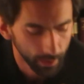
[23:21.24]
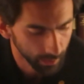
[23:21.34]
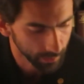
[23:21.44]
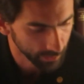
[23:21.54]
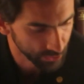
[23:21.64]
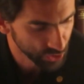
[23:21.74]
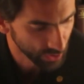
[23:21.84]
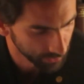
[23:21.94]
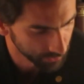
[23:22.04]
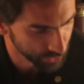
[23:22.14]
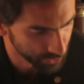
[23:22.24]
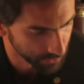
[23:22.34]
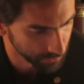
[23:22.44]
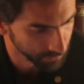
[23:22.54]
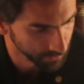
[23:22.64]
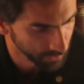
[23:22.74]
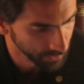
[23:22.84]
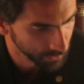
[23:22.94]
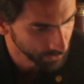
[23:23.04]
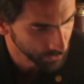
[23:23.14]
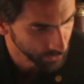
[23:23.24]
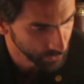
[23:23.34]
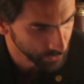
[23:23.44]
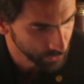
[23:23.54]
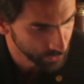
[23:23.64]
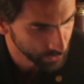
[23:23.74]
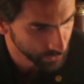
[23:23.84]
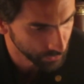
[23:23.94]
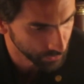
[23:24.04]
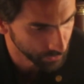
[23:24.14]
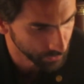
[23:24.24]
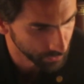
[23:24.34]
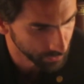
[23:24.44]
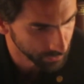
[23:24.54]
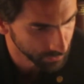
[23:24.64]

And I challenge you to